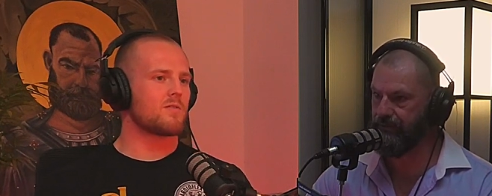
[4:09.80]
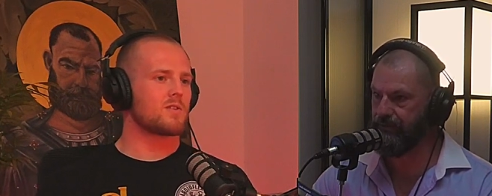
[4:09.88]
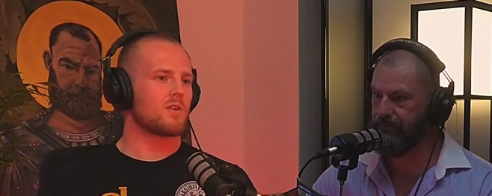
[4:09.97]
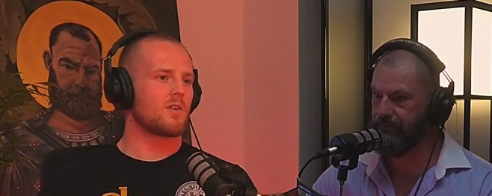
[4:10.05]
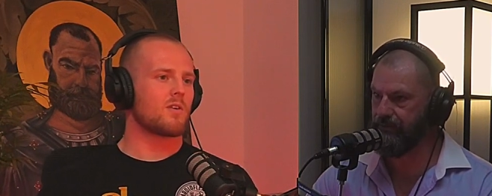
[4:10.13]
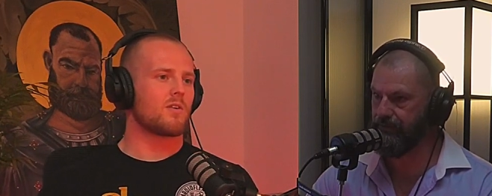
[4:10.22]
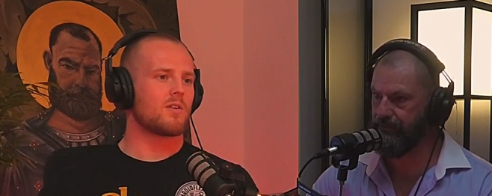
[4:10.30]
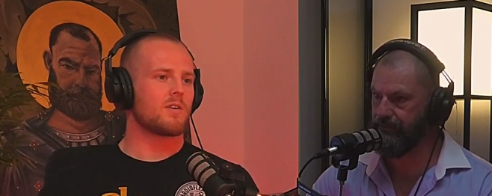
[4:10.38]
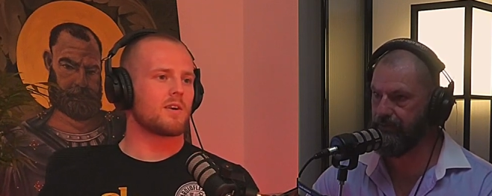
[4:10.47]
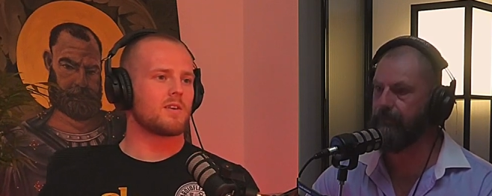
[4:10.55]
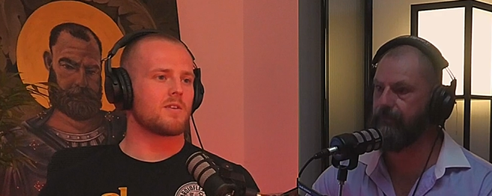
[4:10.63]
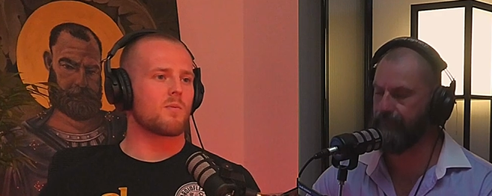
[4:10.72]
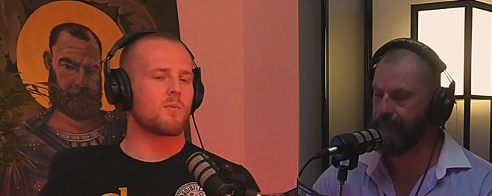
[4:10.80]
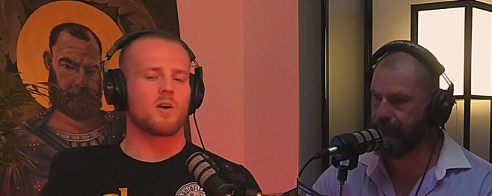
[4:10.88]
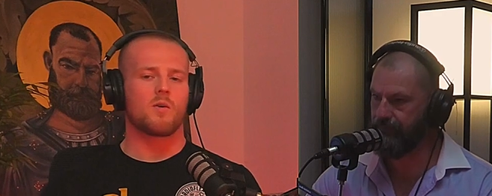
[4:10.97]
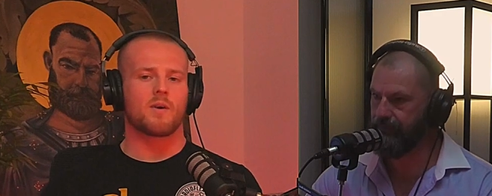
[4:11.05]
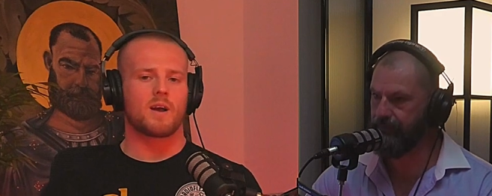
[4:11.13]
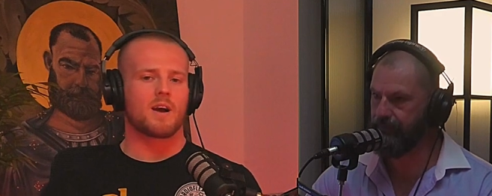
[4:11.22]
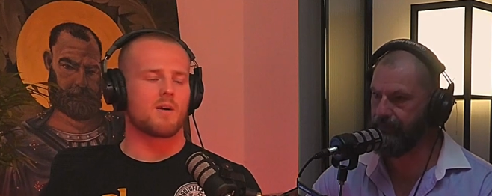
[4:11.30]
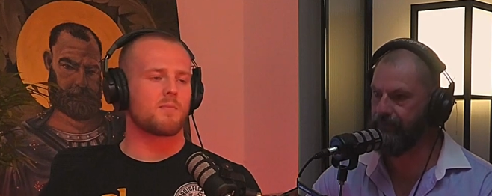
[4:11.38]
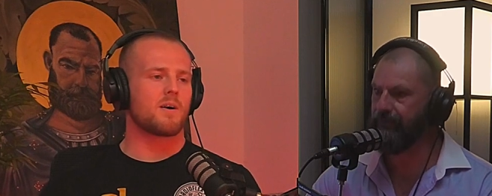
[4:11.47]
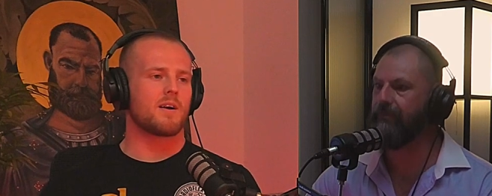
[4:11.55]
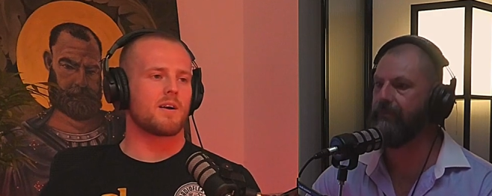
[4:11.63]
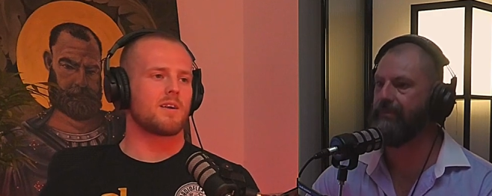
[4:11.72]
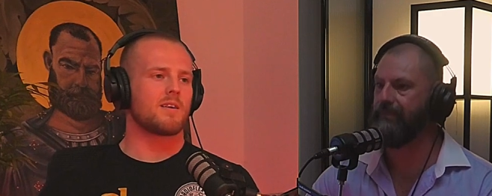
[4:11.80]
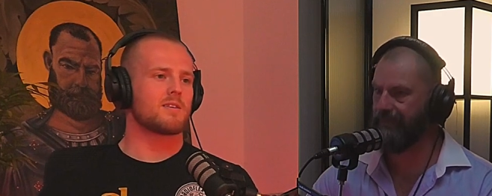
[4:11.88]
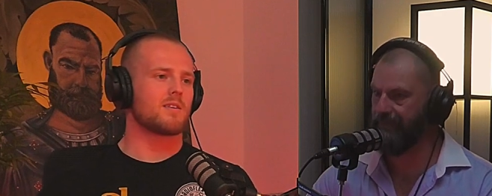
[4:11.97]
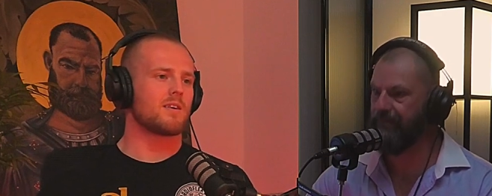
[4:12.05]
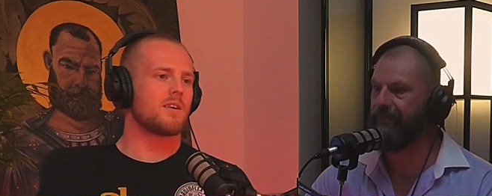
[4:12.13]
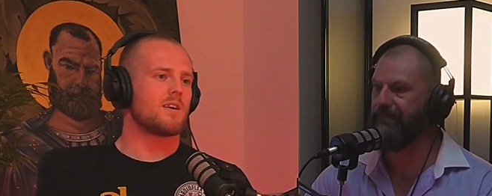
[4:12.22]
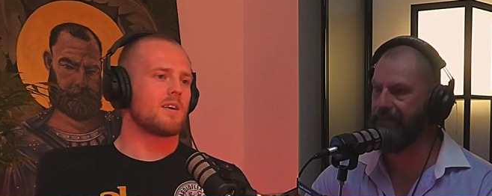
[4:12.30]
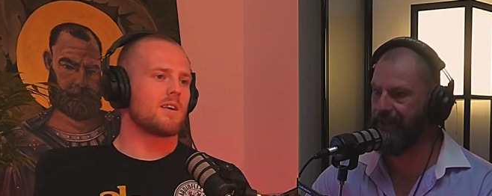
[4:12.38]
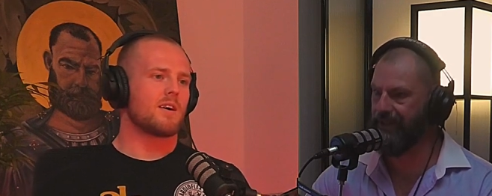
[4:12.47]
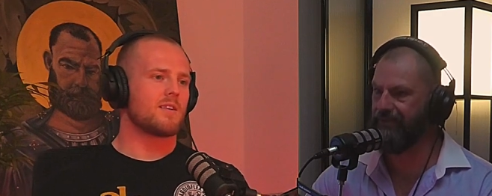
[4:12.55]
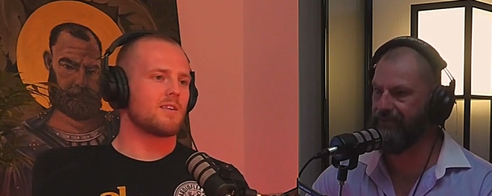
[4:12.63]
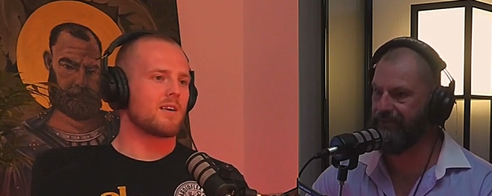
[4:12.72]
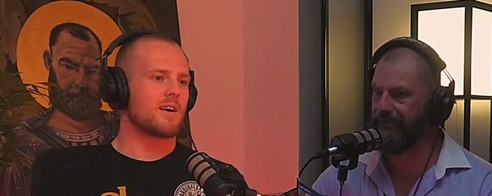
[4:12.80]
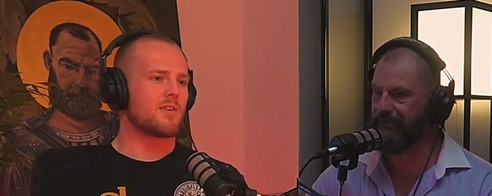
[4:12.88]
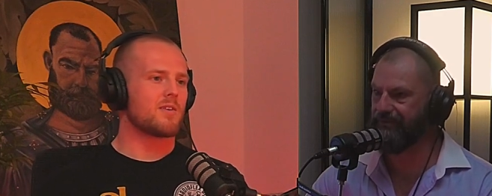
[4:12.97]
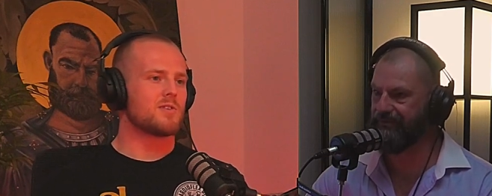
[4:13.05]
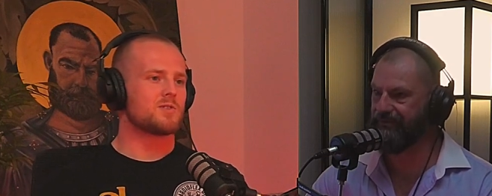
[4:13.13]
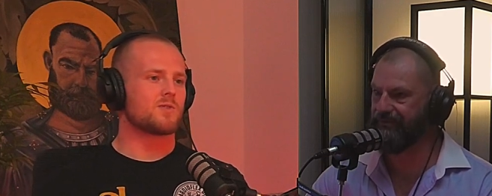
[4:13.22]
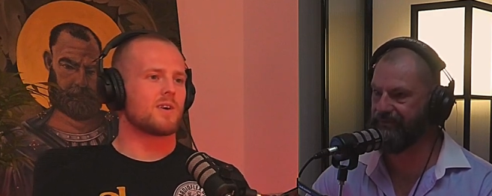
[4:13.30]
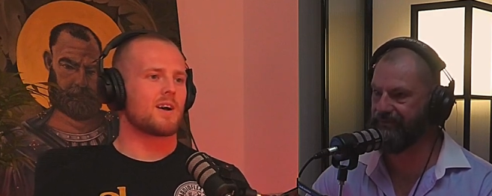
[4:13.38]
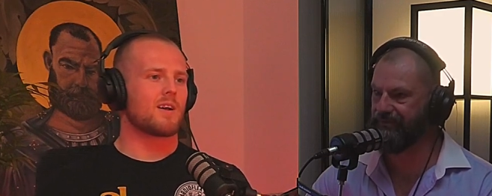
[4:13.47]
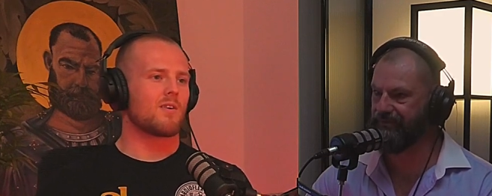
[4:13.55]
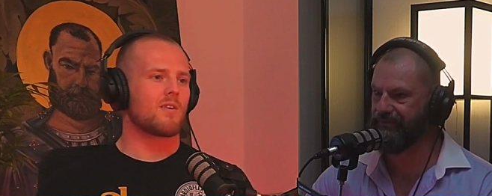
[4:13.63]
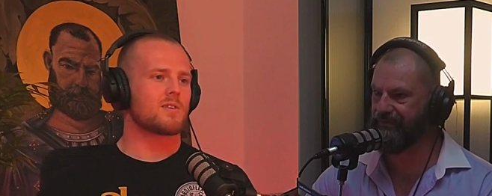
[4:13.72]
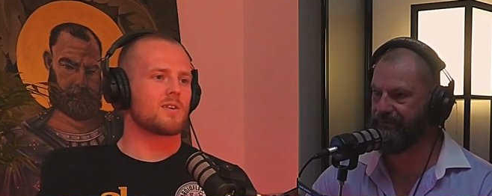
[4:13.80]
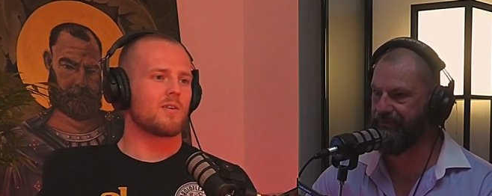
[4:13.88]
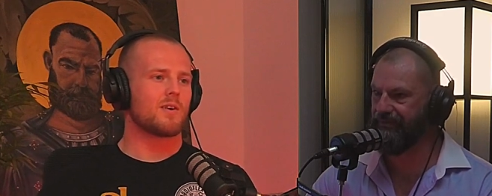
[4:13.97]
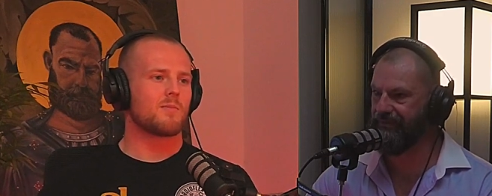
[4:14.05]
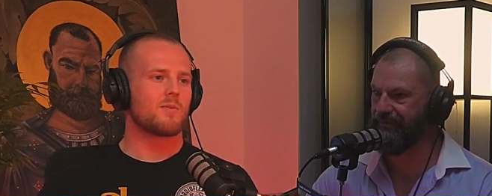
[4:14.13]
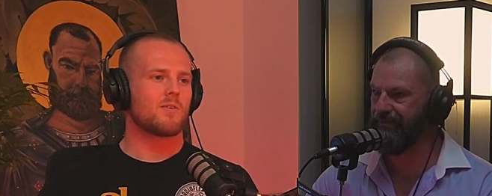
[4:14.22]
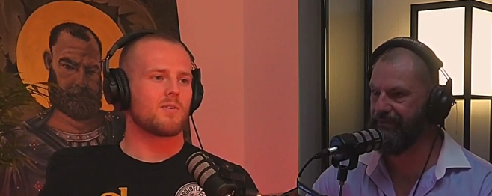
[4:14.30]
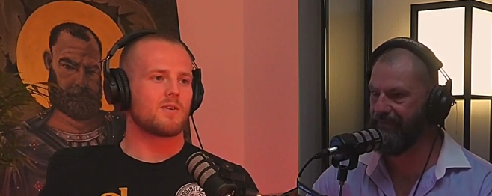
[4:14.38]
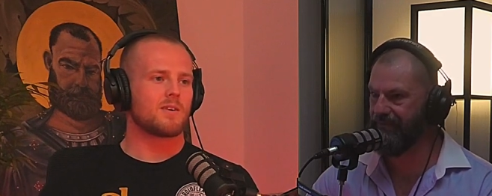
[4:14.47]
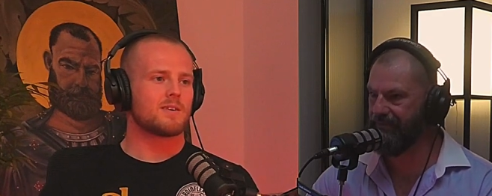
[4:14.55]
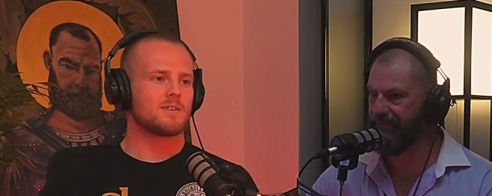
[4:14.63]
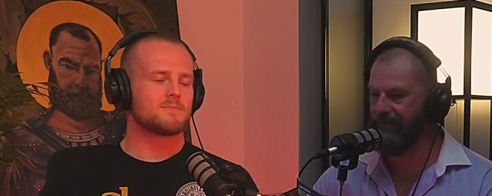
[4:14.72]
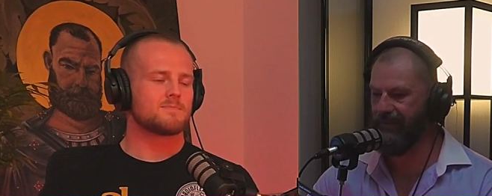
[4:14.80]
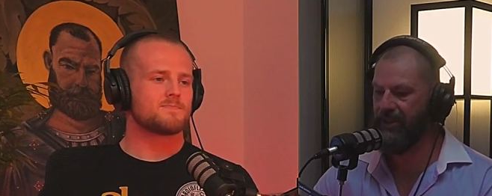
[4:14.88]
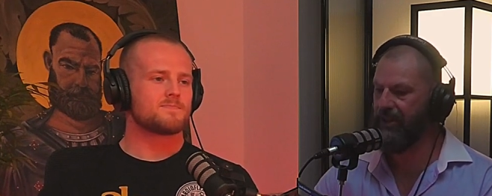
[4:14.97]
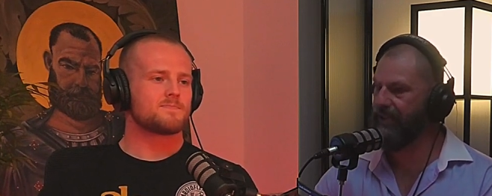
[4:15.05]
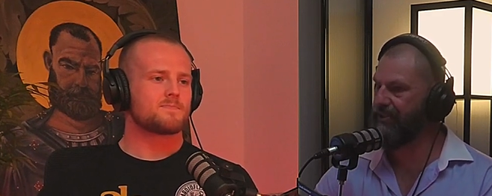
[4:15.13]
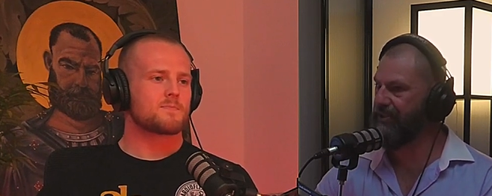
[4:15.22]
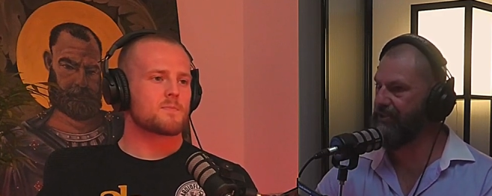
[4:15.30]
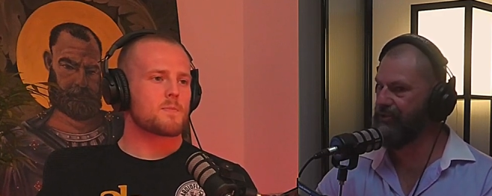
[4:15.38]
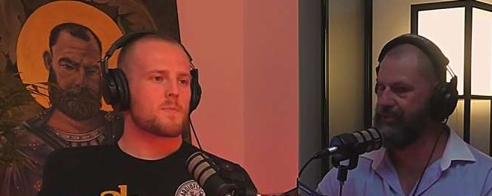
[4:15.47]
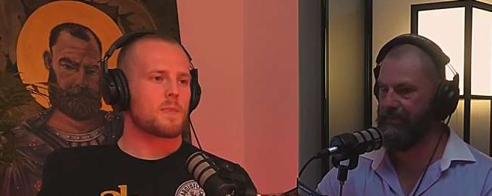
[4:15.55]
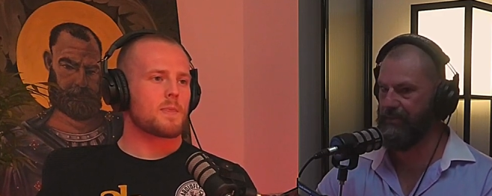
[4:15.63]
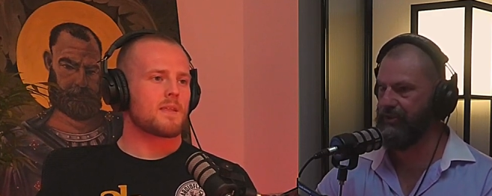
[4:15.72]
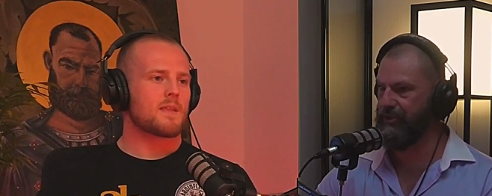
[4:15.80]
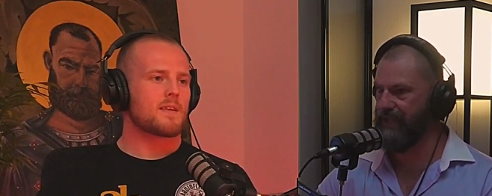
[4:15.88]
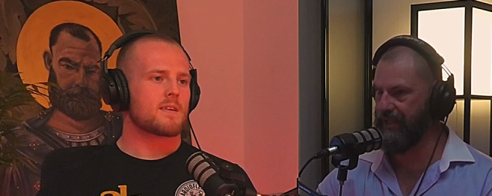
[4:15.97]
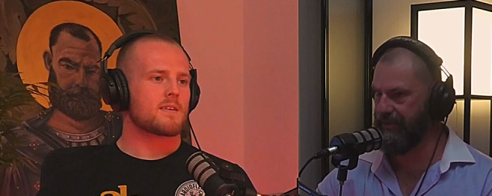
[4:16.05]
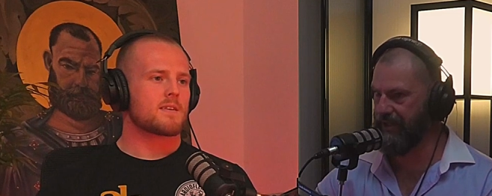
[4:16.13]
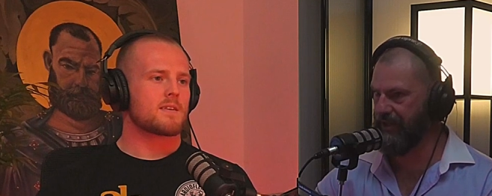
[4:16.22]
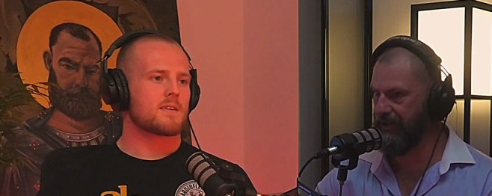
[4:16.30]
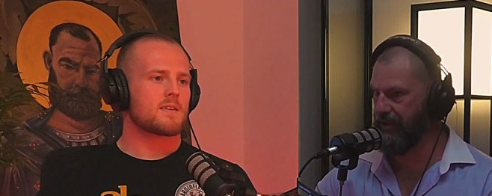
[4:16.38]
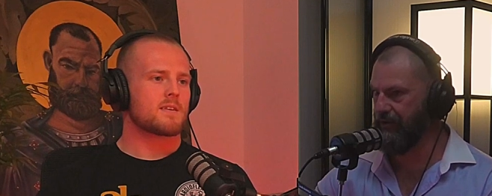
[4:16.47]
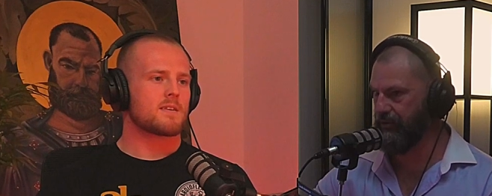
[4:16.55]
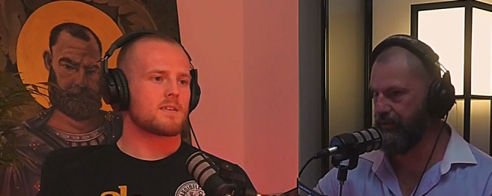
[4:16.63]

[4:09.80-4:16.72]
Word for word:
Speaker 1: for so long and not going out and partying. So yeah, I d- I don't enjoy that lifestyle anymore.
Speaker 2: Hmm. It's interesting because now now your, all